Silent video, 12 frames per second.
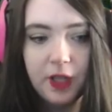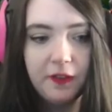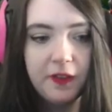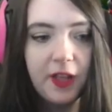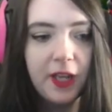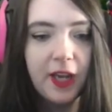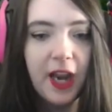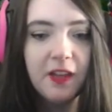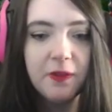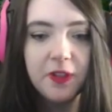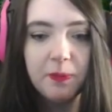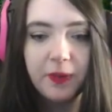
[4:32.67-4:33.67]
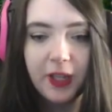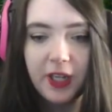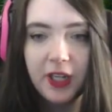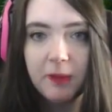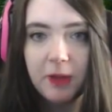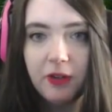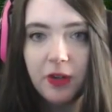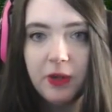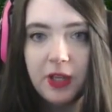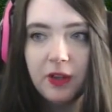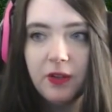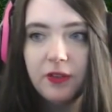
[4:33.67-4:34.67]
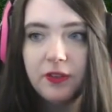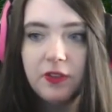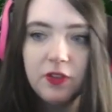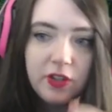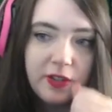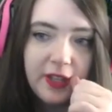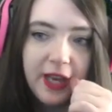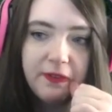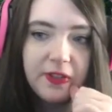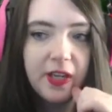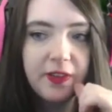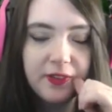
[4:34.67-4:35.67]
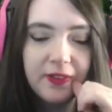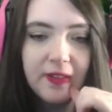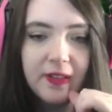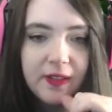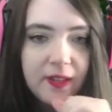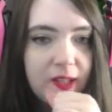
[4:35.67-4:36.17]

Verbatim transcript: And see that guy that was complaining about no heals just left us.